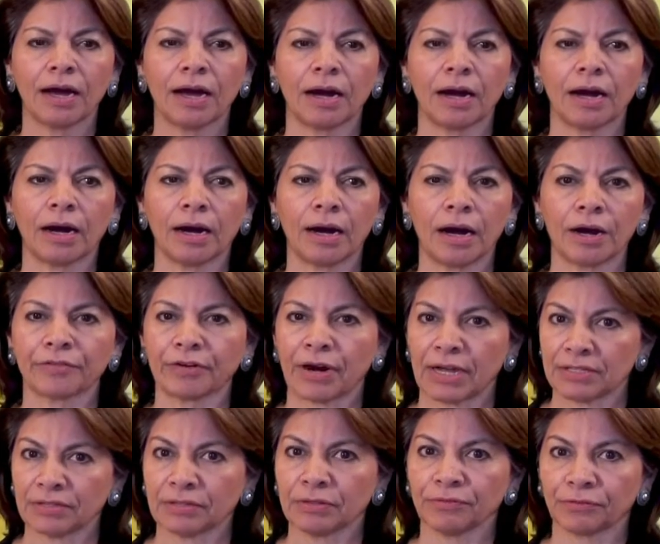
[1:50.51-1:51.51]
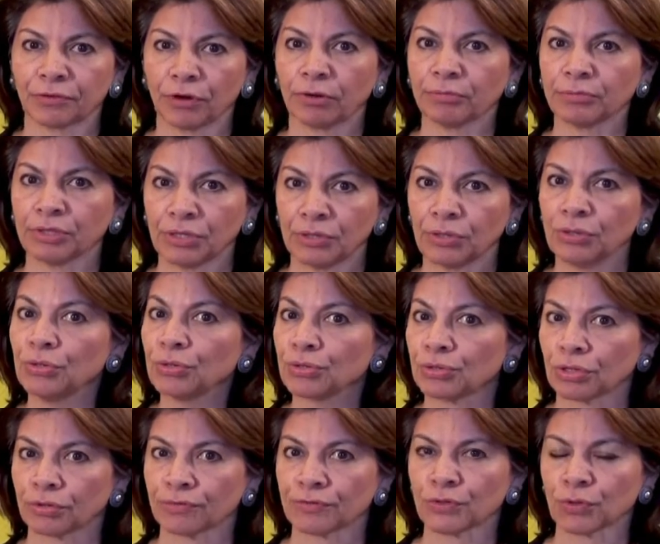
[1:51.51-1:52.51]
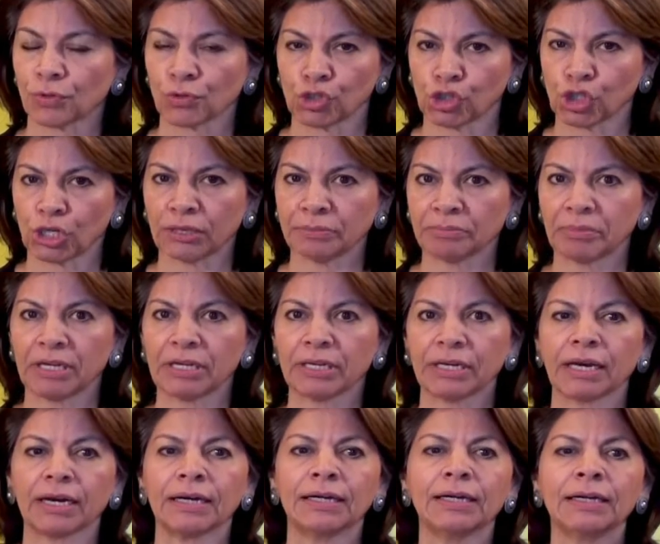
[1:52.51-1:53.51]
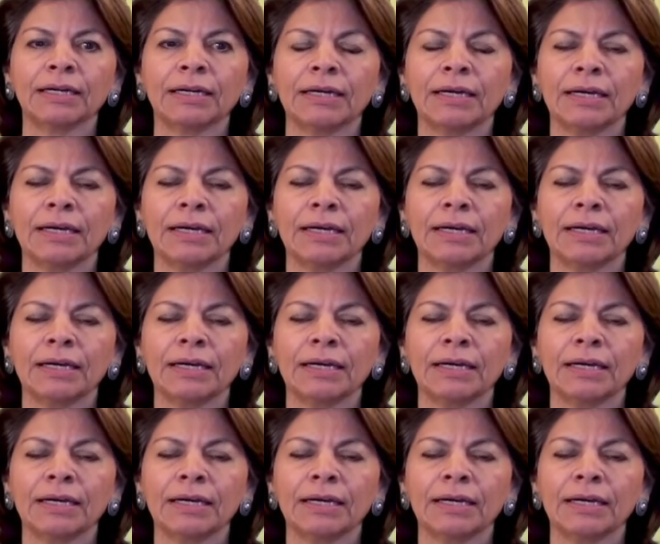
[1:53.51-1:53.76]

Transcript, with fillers: uh, arising from the use of social media.